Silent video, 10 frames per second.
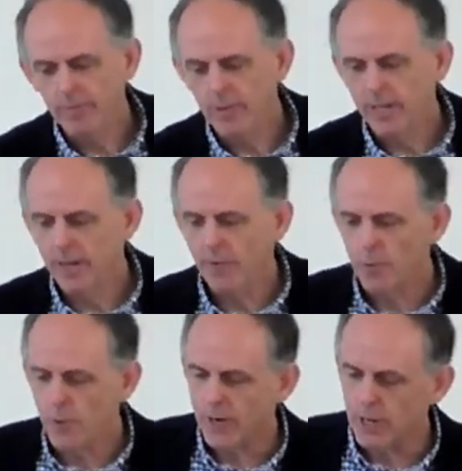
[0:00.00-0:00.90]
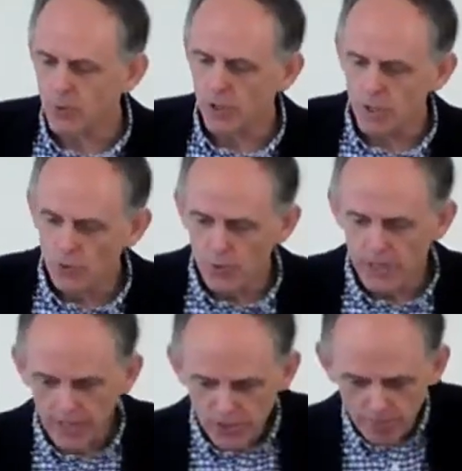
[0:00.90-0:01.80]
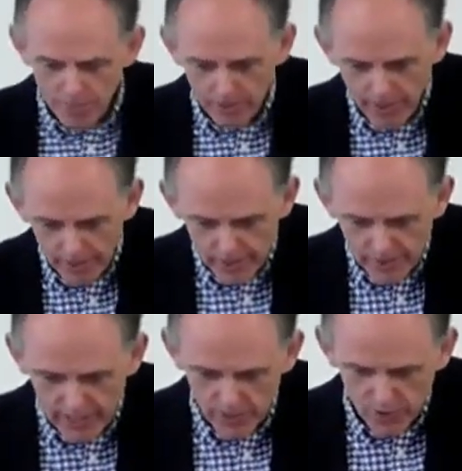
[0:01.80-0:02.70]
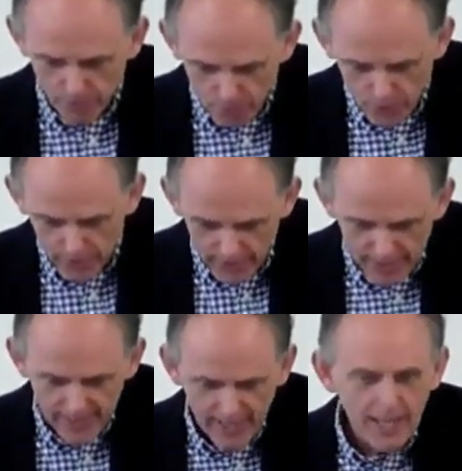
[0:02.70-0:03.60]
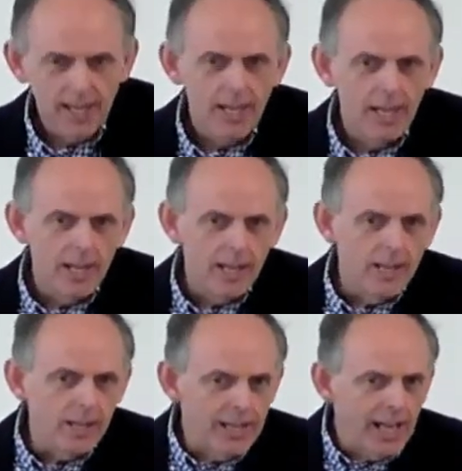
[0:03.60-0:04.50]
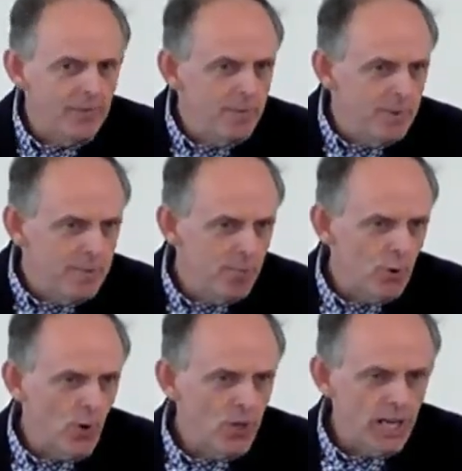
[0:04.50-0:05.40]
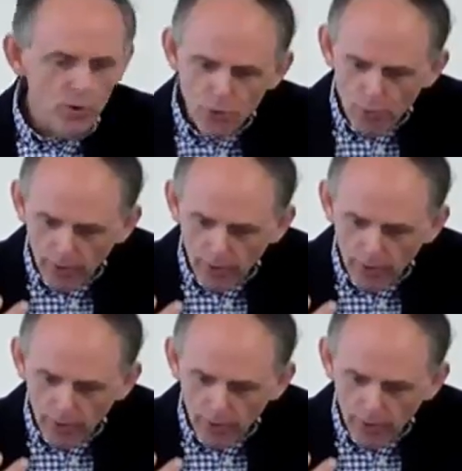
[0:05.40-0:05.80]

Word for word: Like everywhere else in the New Testament, there is the assumption that having been brought into